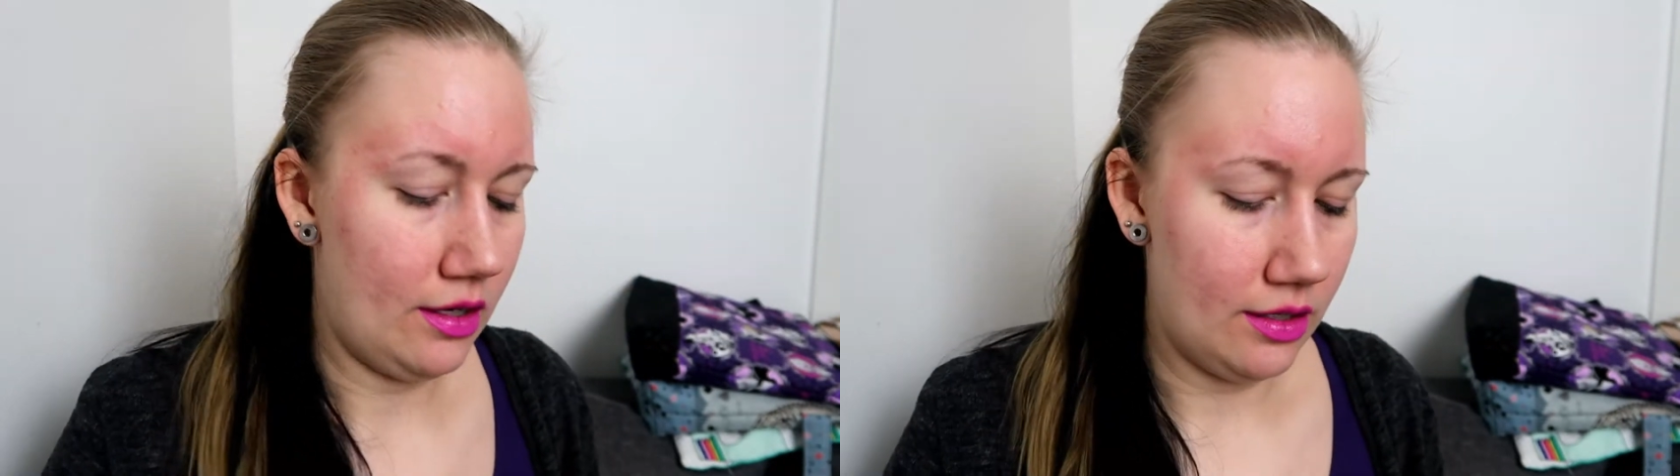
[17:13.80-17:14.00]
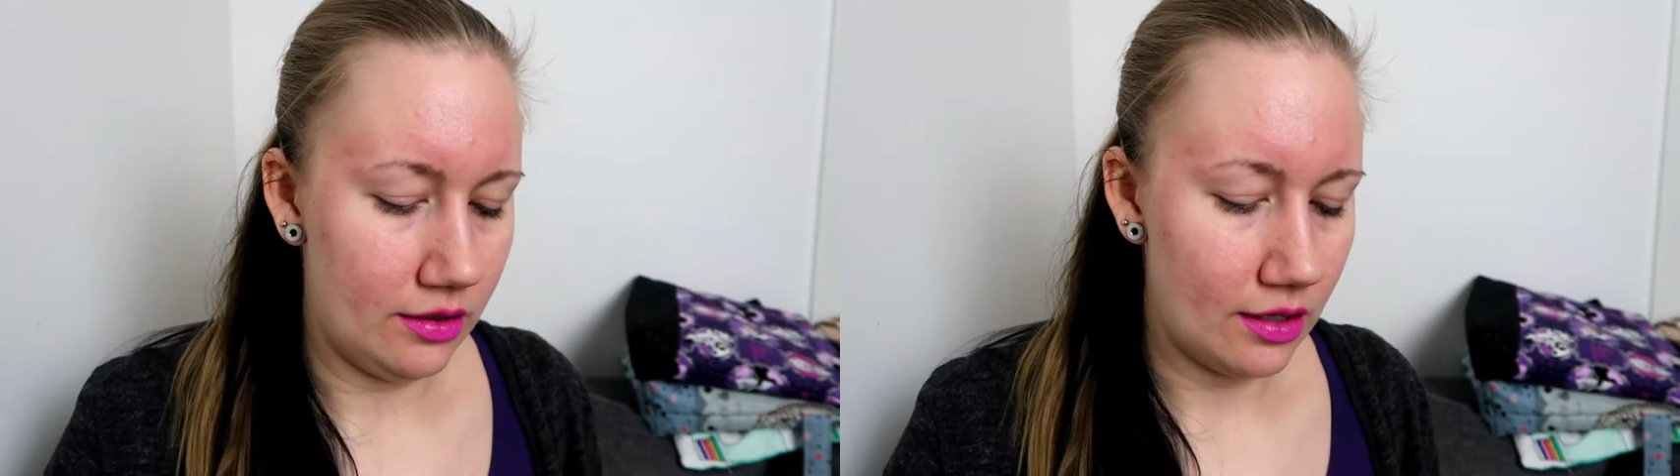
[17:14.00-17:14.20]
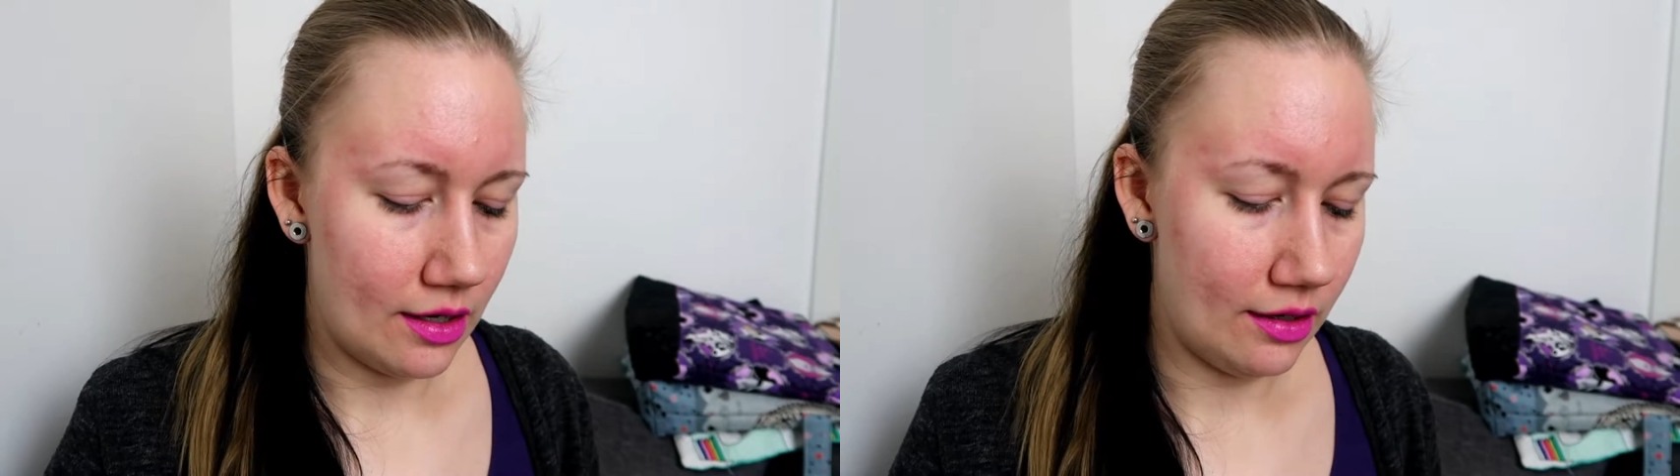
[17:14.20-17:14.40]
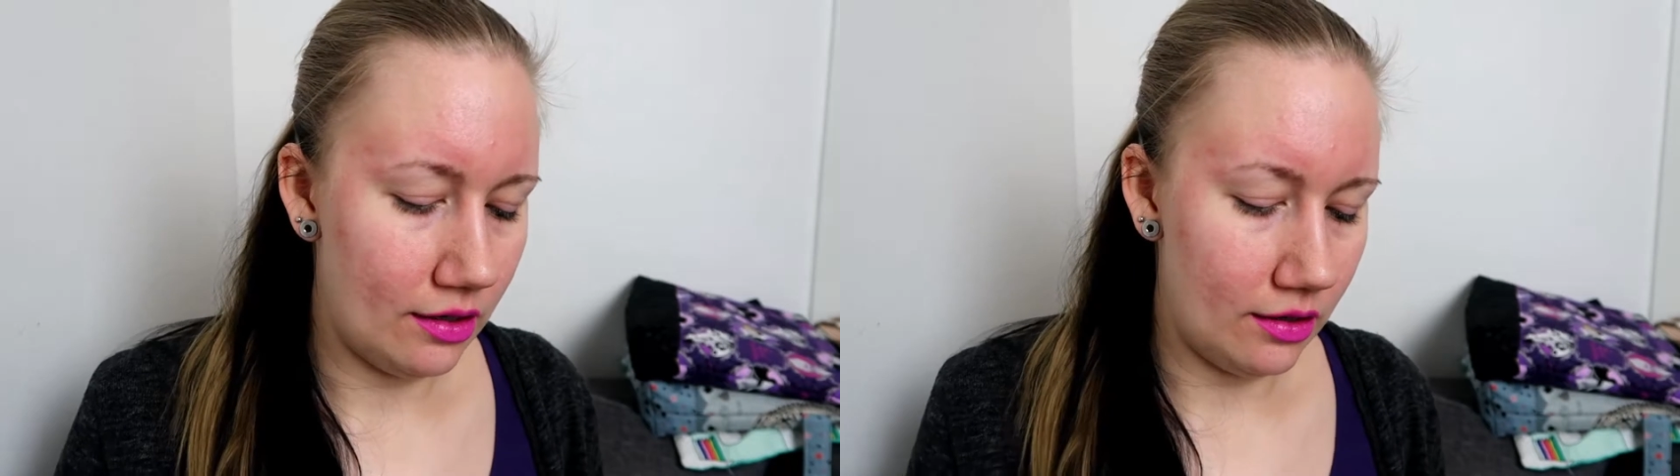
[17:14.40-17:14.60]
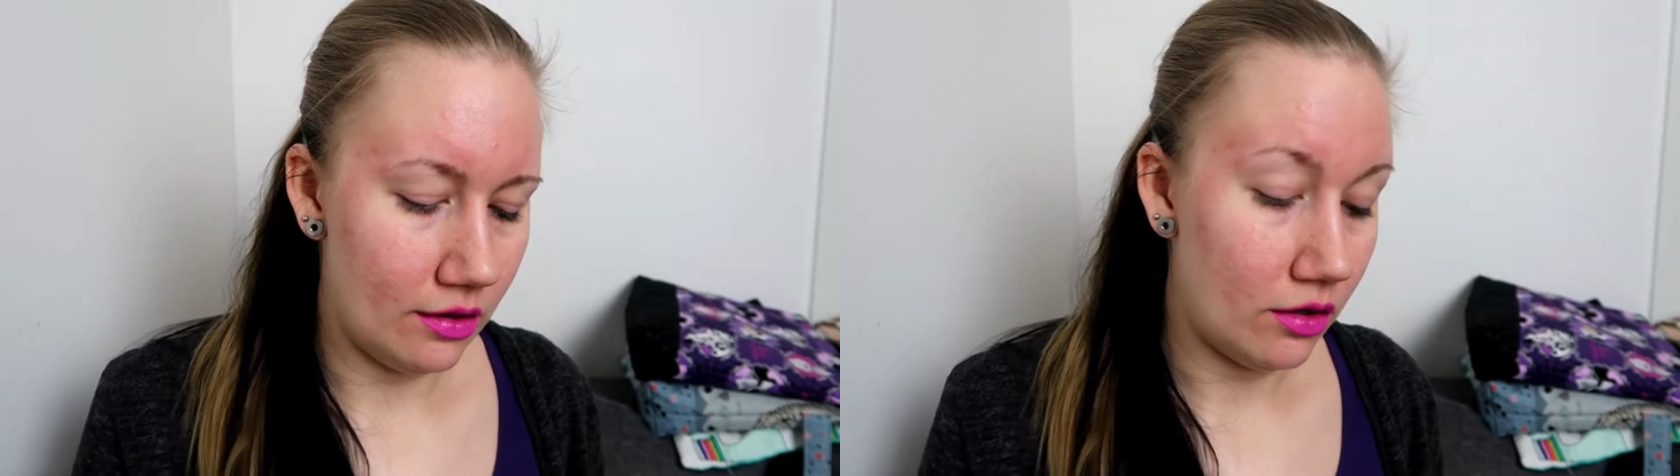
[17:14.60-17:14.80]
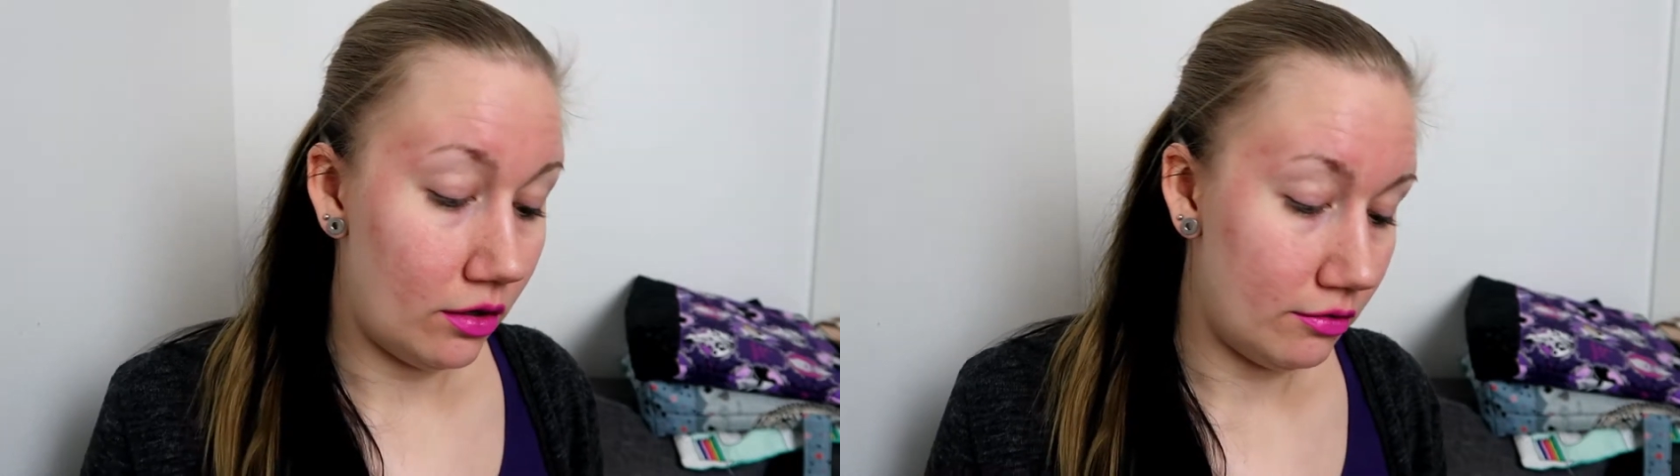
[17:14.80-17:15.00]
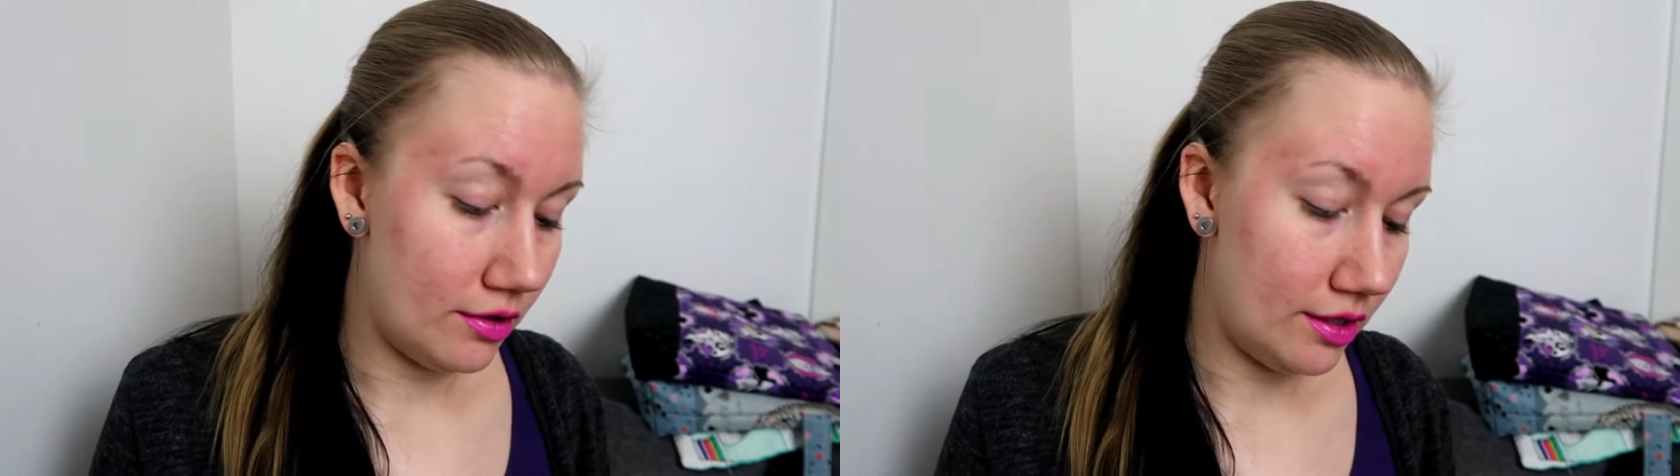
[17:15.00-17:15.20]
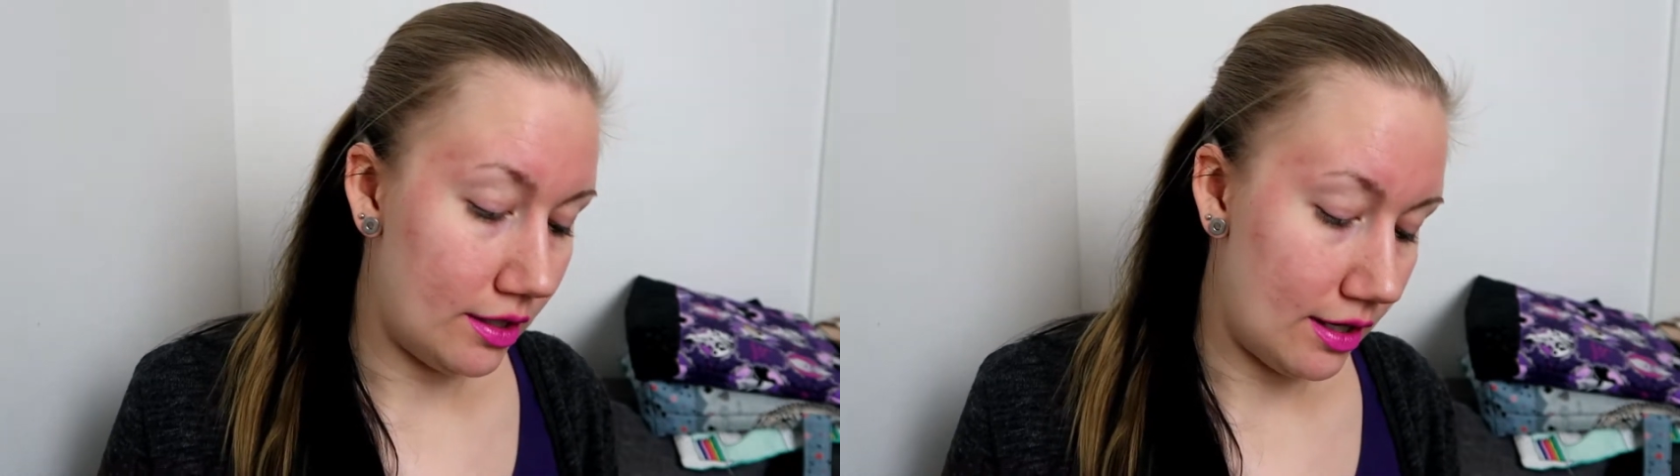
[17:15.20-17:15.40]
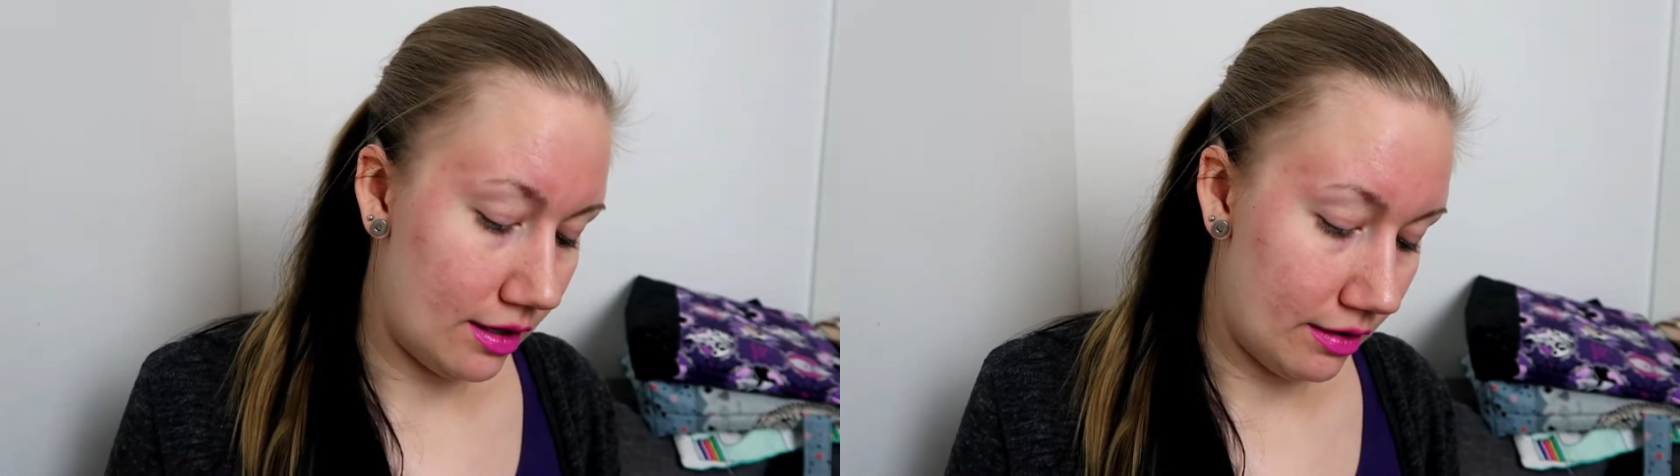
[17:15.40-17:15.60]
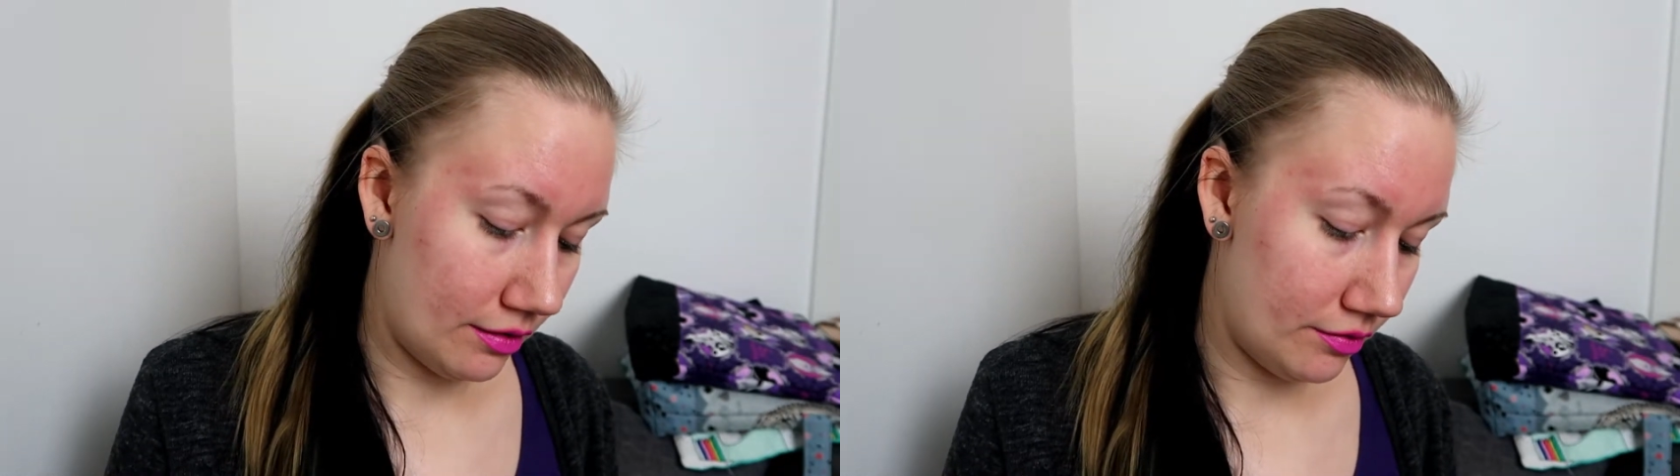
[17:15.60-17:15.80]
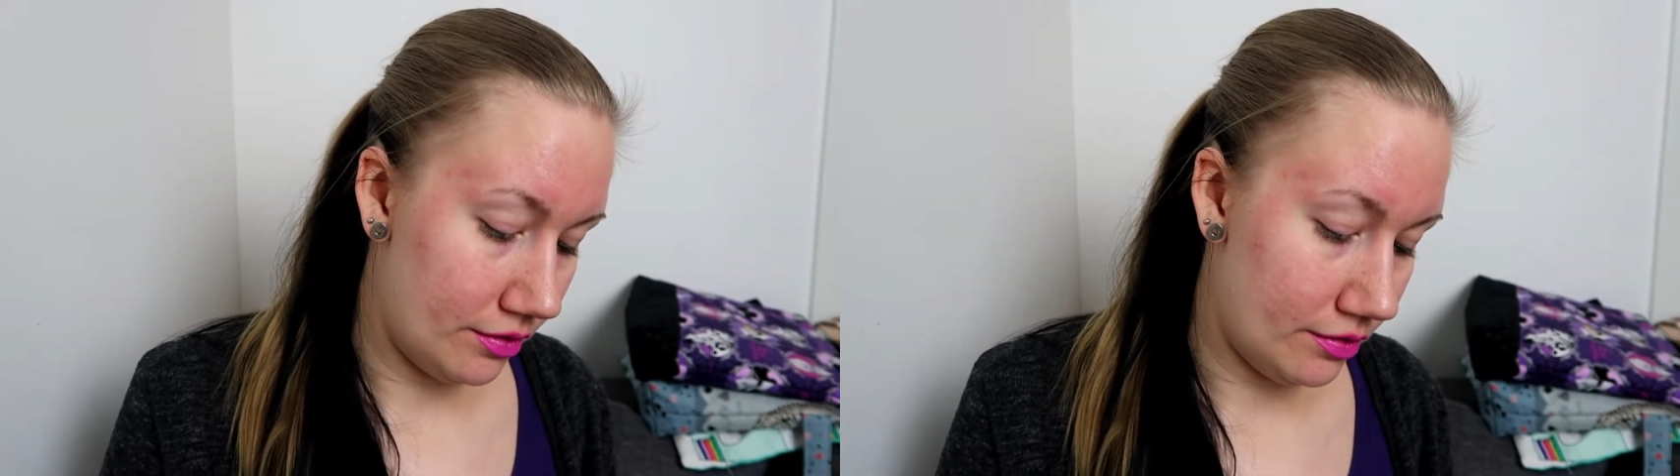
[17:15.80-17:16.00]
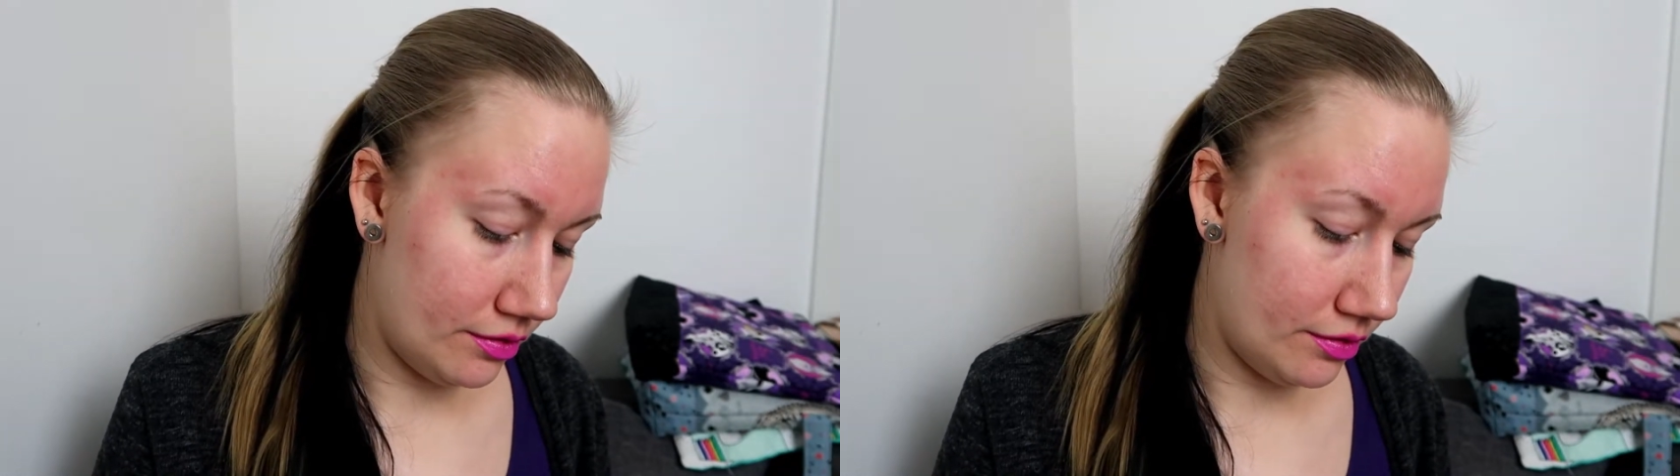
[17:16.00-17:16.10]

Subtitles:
And I already have